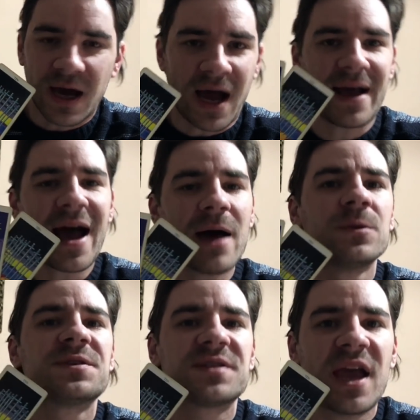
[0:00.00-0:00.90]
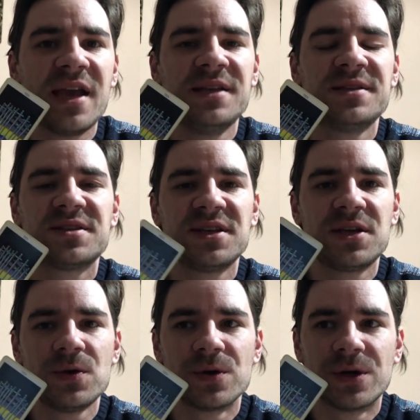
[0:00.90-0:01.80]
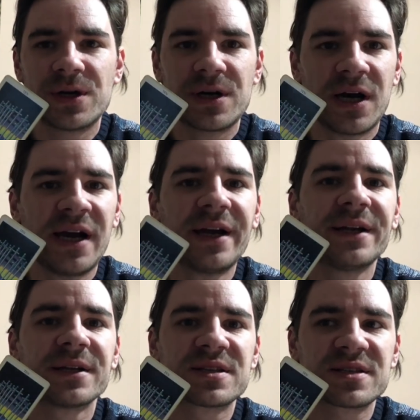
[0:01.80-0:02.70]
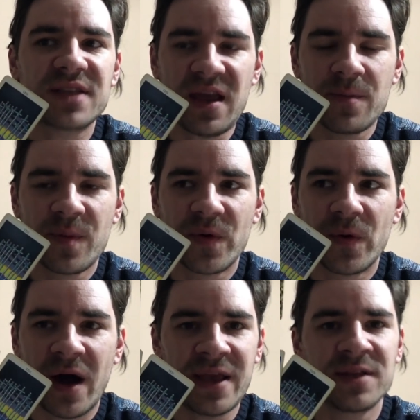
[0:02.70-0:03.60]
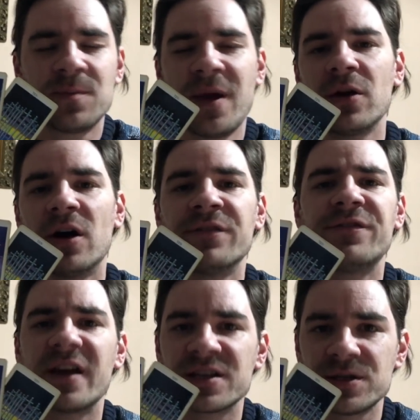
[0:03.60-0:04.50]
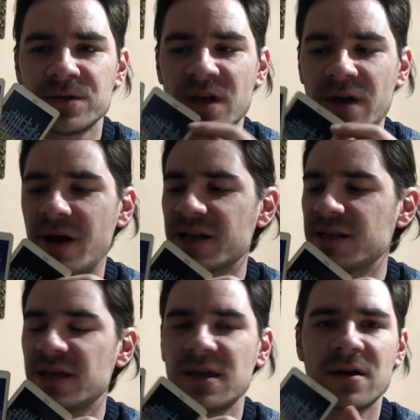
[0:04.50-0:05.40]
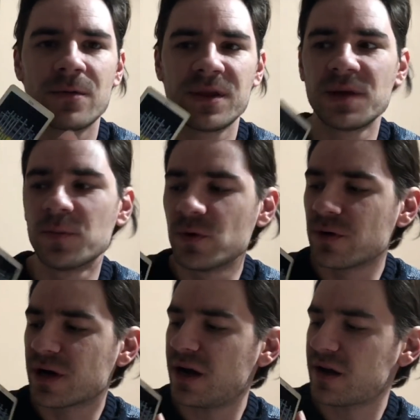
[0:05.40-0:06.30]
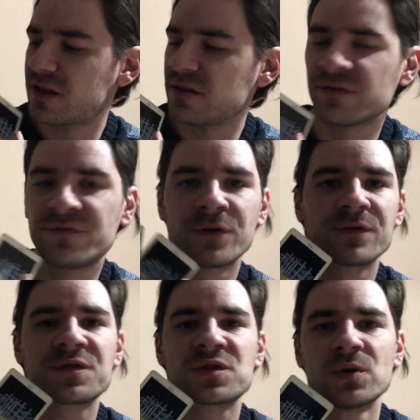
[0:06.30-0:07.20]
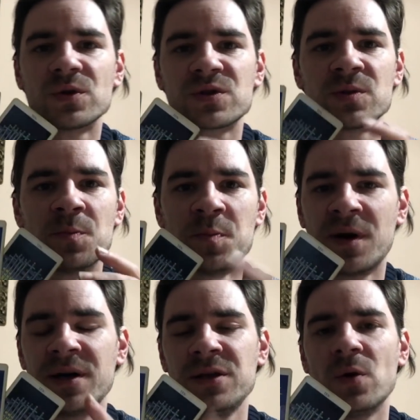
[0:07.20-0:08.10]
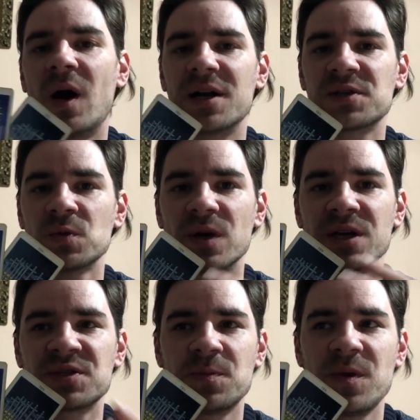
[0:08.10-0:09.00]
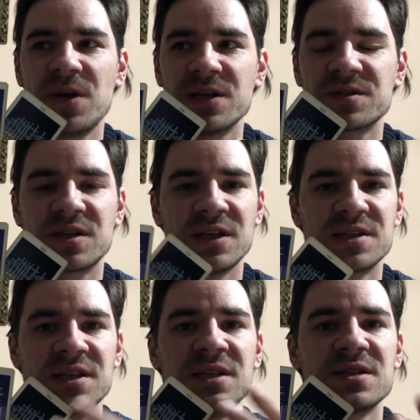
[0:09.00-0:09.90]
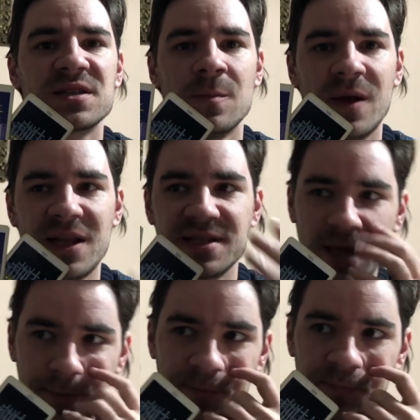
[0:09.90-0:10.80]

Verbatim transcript: I would say insecure and unstable. It may not affect you directly here with the Moon card and the Four of Swords, but you are to experience its instability